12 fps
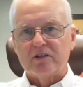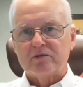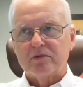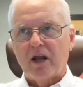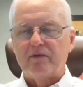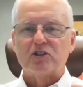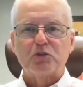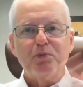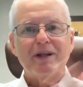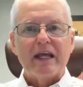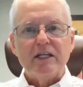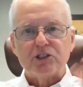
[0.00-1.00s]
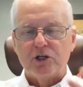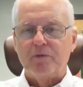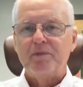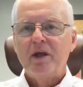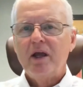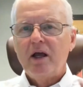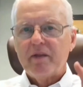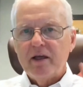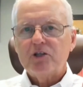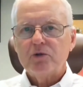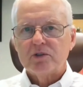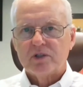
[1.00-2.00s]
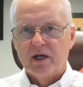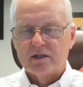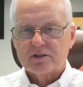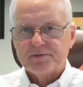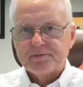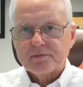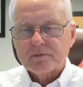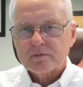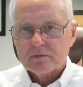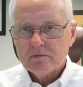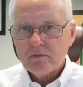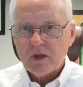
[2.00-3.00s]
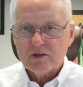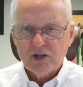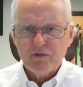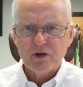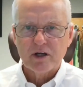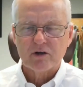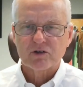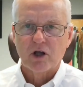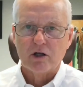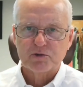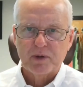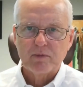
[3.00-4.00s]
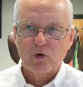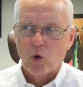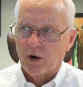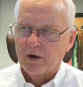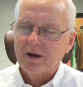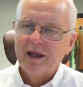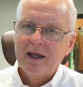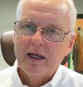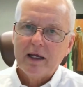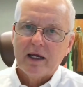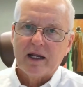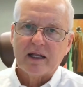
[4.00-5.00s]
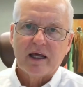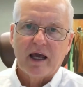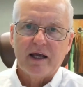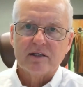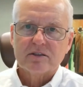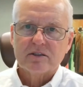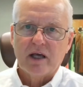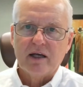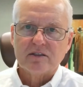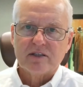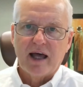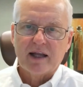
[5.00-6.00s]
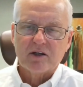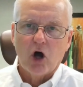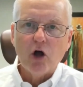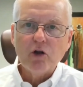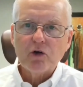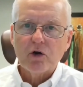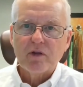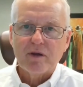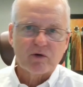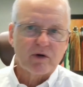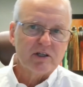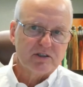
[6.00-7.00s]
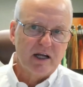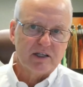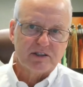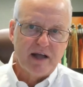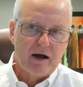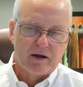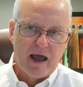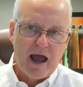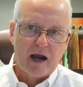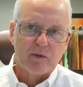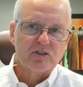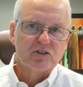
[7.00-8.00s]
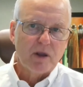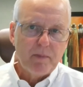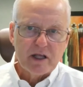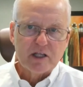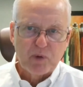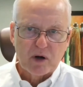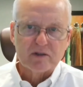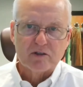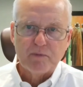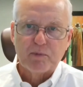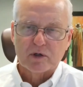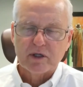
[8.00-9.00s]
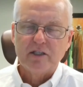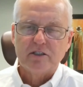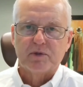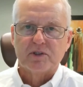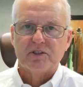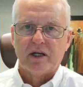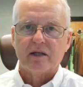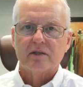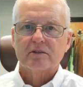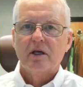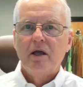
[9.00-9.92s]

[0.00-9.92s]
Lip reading: kind of a split issue. The issue is this. Several years ago, the Supreme Court in a case says that under the Immigration Nationality Act, when somebody is put into deportation proceedings